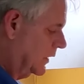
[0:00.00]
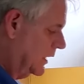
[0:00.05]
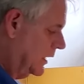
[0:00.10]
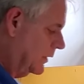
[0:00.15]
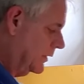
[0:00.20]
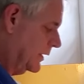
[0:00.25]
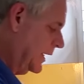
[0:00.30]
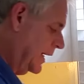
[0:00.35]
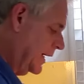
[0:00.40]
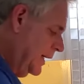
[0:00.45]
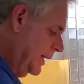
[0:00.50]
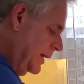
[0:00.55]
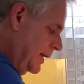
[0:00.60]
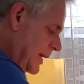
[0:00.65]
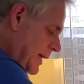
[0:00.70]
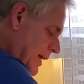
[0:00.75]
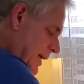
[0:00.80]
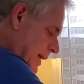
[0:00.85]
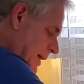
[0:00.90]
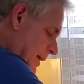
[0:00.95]
Okay,
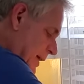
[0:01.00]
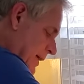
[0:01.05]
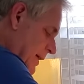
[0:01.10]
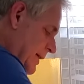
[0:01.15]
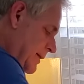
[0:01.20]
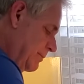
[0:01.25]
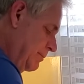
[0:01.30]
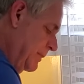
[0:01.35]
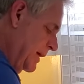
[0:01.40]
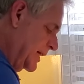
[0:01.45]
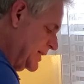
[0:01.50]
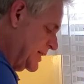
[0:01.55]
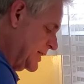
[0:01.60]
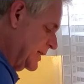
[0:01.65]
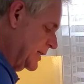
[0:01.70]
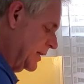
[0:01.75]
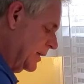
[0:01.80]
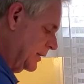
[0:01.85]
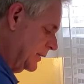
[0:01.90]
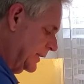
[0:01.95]
and mix
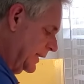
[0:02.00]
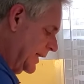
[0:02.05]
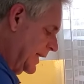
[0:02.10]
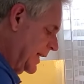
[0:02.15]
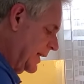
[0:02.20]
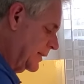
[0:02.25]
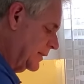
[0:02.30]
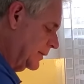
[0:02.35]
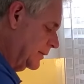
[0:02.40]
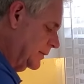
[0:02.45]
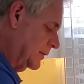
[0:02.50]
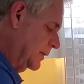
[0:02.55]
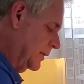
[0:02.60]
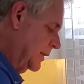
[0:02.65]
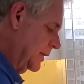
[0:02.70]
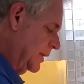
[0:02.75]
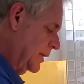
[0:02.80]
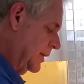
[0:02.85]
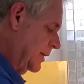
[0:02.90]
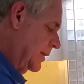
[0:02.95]
it all together.
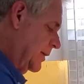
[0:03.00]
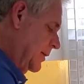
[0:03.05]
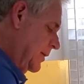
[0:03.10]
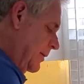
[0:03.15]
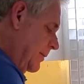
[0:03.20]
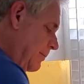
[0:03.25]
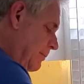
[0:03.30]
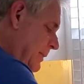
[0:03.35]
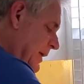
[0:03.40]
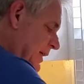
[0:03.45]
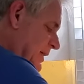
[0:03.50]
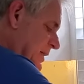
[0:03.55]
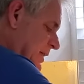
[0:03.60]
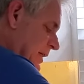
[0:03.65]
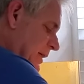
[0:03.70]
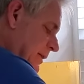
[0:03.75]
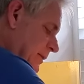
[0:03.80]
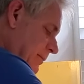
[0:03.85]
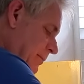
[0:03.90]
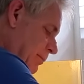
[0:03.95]
Mix
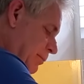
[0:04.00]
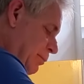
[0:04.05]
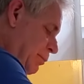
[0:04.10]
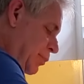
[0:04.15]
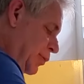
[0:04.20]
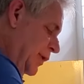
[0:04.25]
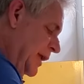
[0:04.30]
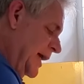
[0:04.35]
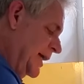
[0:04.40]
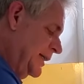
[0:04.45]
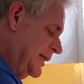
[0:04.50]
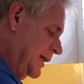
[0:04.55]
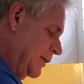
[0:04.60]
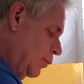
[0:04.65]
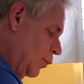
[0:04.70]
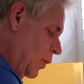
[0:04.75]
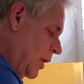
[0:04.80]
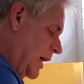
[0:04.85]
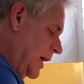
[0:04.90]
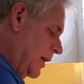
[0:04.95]
it, blend
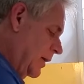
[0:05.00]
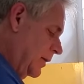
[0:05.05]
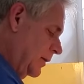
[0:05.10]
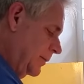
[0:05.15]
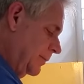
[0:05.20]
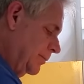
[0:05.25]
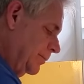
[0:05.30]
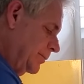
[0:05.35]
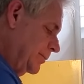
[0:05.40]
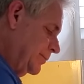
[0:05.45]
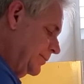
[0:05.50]
it well.